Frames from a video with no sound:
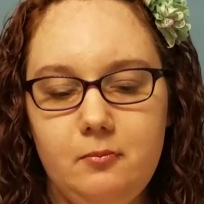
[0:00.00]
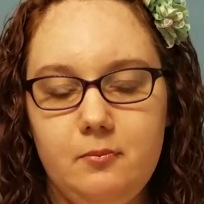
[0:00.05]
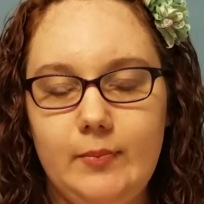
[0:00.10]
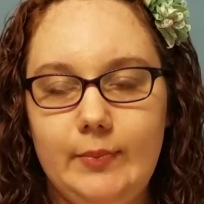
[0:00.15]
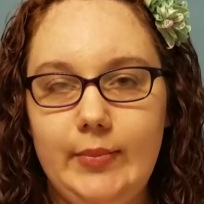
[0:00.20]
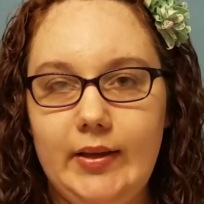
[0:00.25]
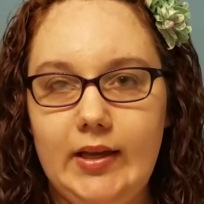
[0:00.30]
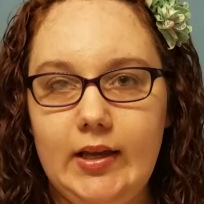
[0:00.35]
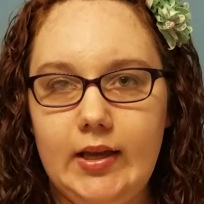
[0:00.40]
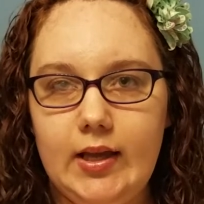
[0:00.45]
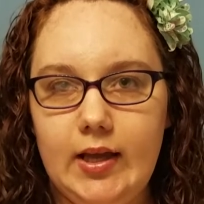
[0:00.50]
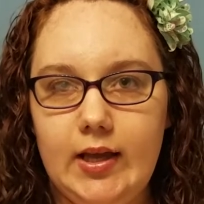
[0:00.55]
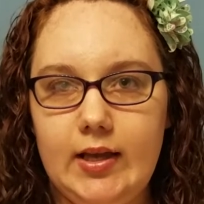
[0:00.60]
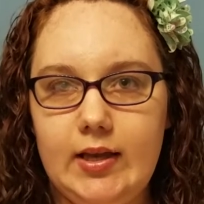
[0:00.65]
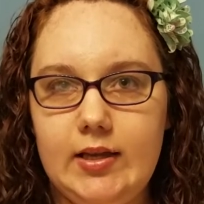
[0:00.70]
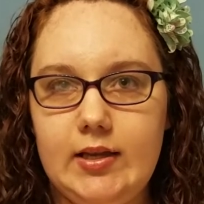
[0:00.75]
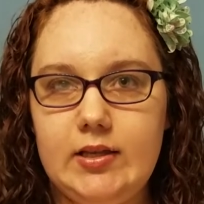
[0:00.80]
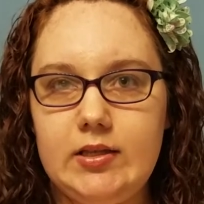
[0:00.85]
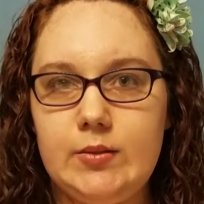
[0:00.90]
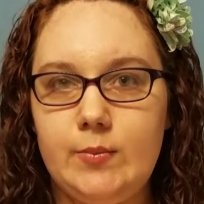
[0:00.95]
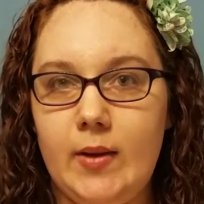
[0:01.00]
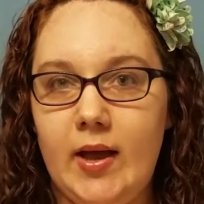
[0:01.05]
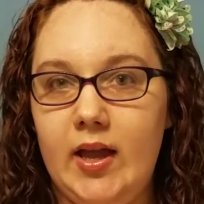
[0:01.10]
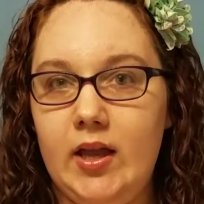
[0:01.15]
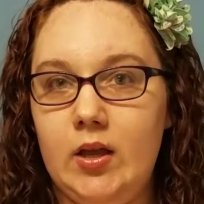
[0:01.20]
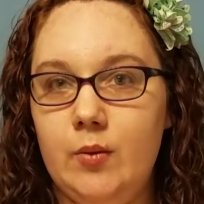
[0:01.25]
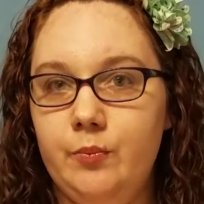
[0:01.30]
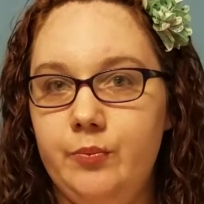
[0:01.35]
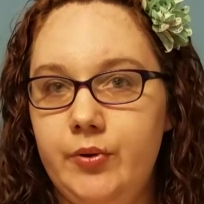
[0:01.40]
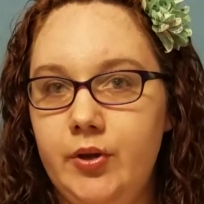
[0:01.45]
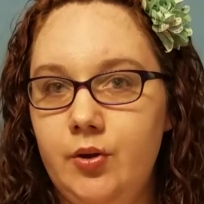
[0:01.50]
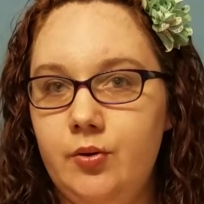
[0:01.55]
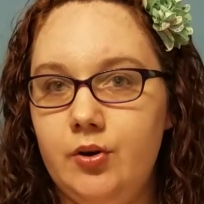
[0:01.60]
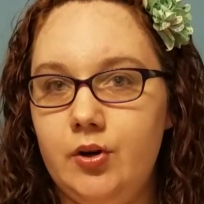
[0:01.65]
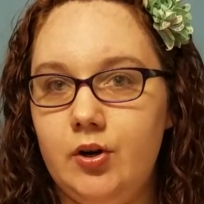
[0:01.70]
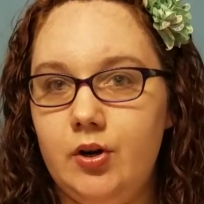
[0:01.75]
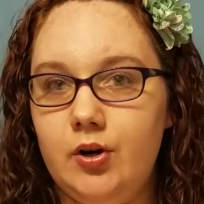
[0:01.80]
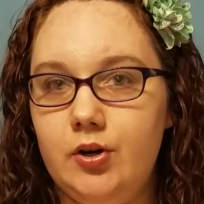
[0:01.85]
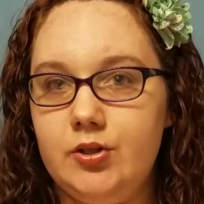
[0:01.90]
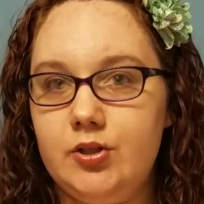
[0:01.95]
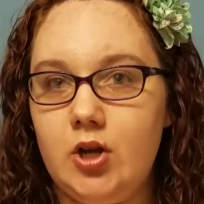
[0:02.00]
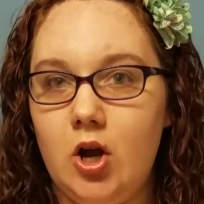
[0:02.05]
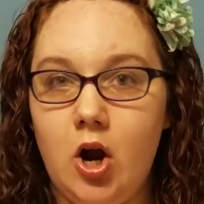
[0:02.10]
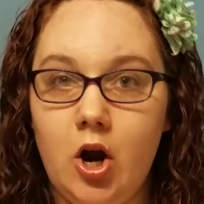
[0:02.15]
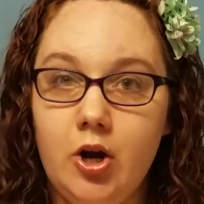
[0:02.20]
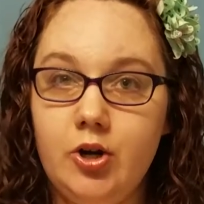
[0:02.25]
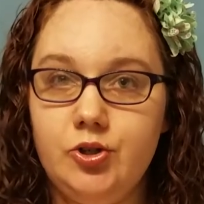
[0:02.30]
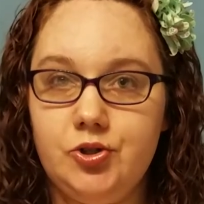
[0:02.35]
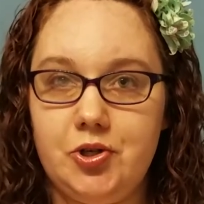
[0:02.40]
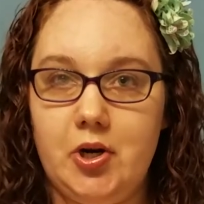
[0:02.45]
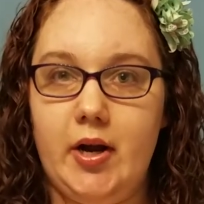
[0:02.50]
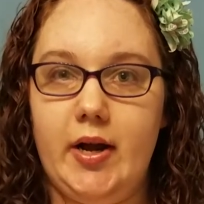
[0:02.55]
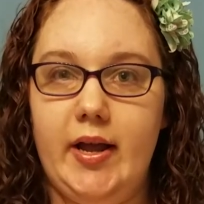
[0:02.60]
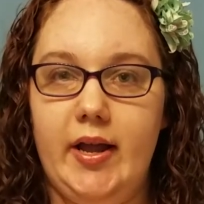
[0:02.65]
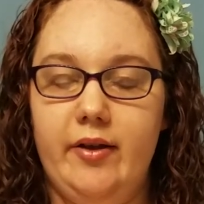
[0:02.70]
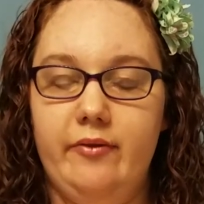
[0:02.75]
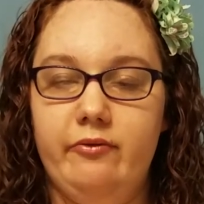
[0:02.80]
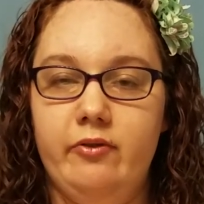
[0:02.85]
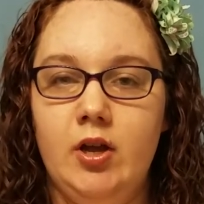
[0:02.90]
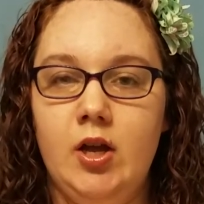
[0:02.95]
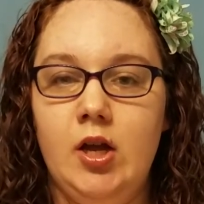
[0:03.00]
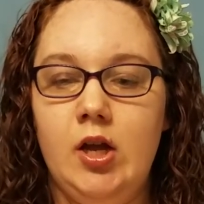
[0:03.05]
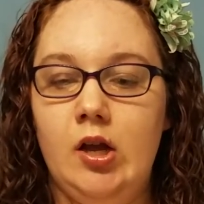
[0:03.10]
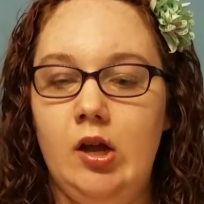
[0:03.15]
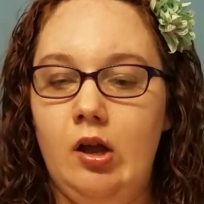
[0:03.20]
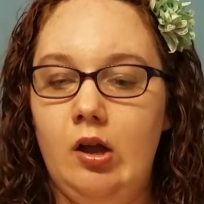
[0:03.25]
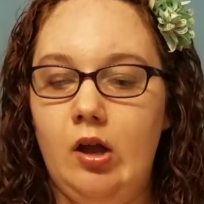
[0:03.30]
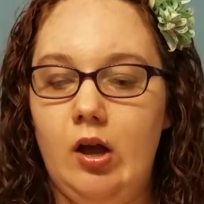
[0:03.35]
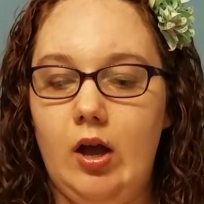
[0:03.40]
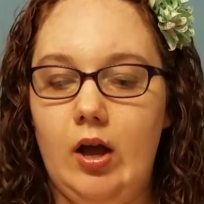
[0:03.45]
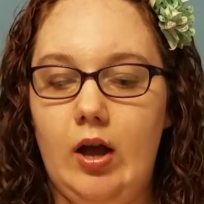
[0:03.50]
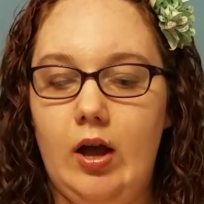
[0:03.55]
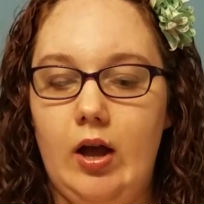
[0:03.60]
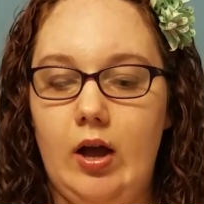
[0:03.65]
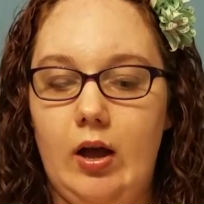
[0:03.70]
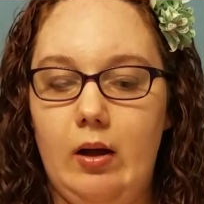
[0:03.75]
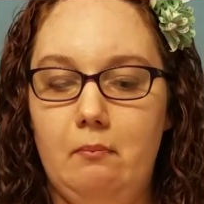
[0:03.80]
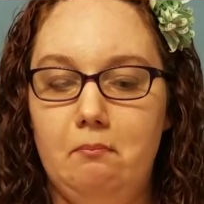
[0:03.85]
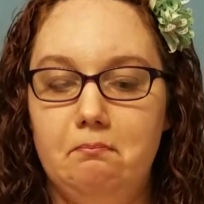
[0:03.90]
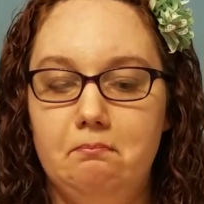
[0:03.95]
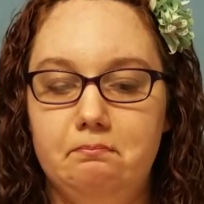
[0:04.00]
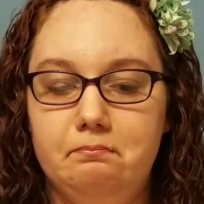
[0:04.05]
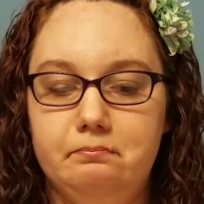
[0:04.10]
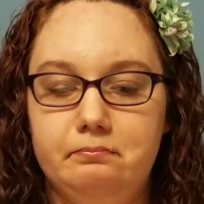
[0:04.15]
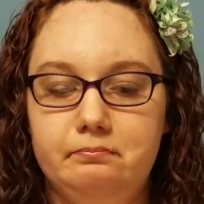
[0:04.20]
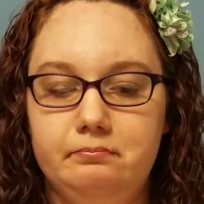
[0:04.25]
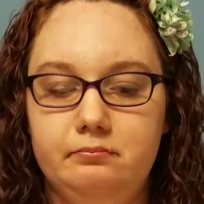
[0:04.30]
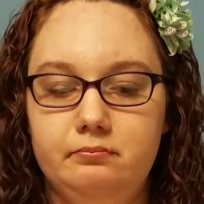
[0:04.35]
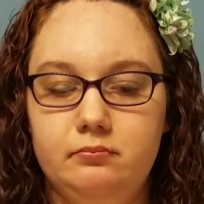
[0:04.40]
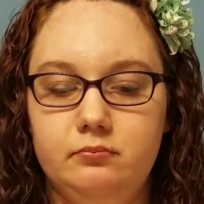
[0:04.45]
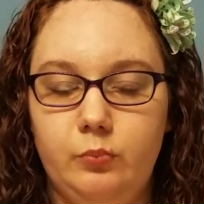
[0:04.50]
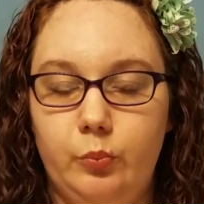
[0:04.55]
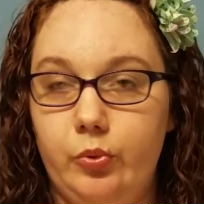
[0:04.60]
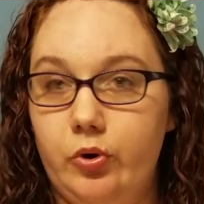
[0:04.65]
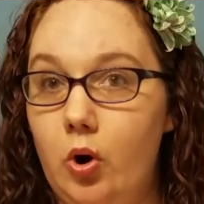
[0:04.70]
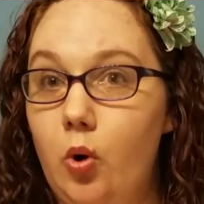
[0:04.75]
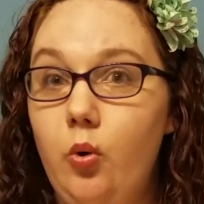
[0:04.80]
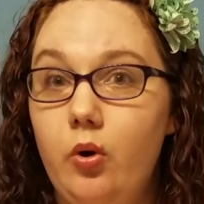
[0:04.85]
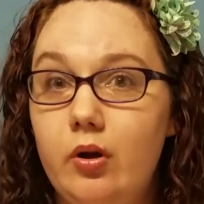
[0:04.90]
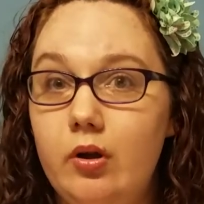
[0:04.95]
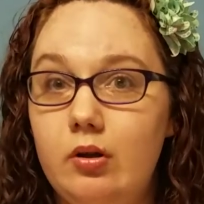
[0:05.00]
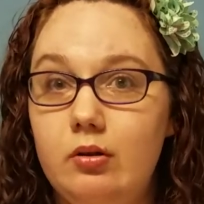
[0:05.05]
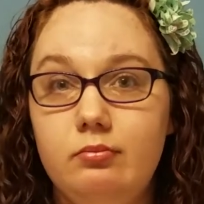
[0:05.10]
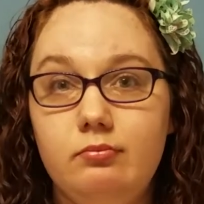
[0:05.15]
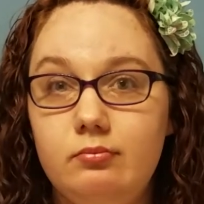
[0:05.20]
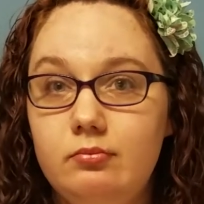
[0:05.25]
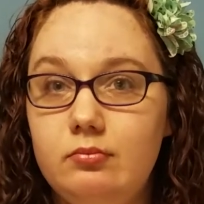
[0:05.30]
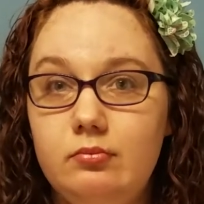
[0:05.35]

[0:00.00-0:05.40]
because my computer's hard drive um, broke,